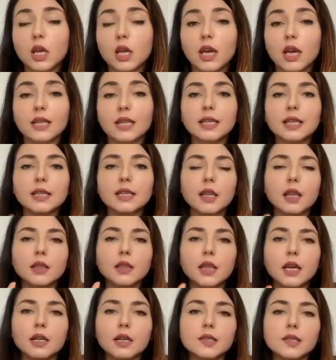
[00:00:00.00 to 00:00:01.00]
and then
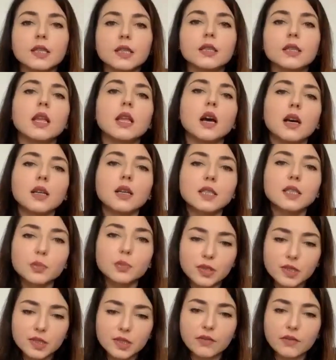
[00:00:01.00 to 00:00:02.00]
there's another
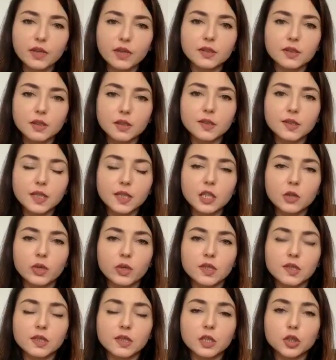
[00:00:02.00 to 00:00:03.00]
specific
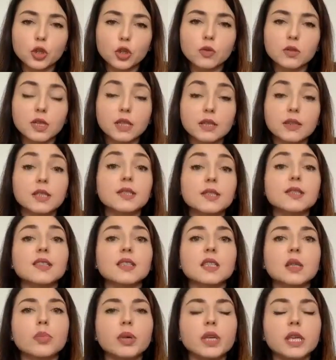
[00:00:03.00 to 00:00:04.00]
sequence that shows that this is
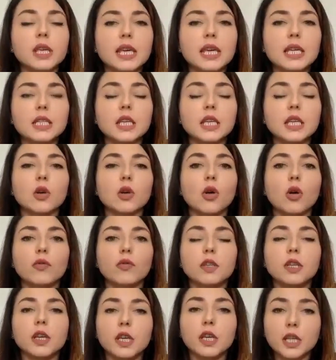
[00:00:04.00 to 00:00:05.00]
the beginning of
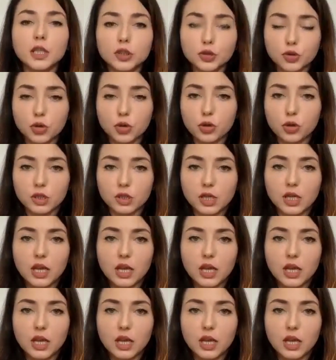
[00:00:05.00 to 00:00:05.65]
the intron,